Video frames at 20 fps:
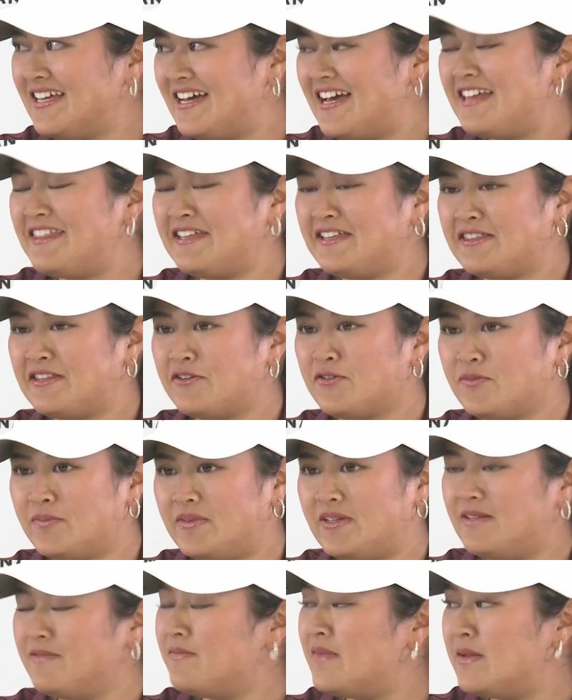I think there will
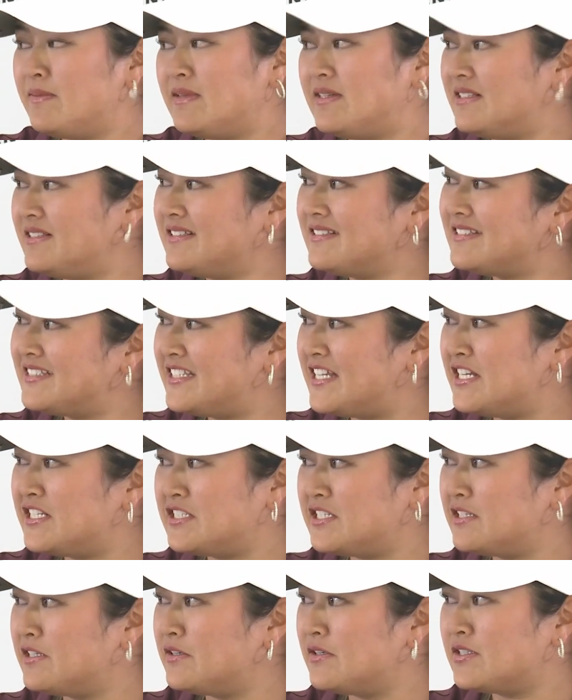be, maybe
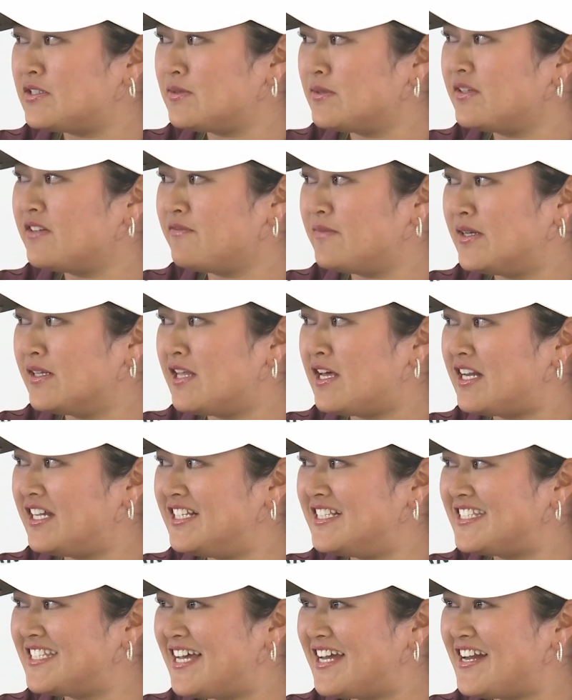Stacey Lewis will give me a lot of
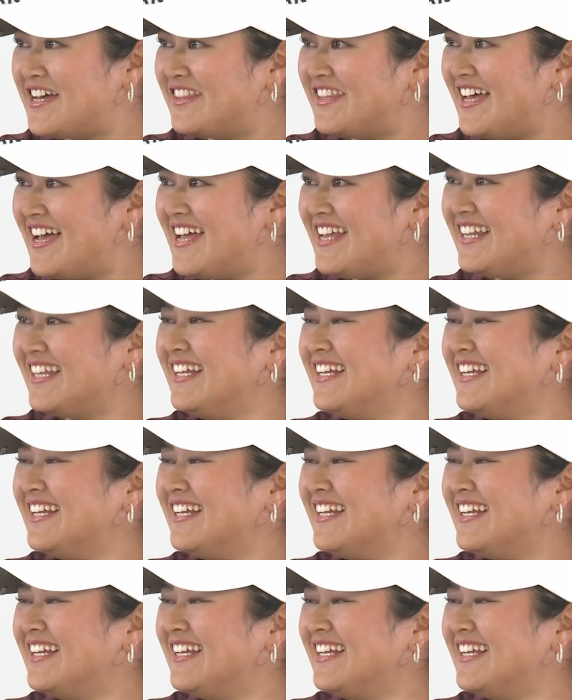insight on that.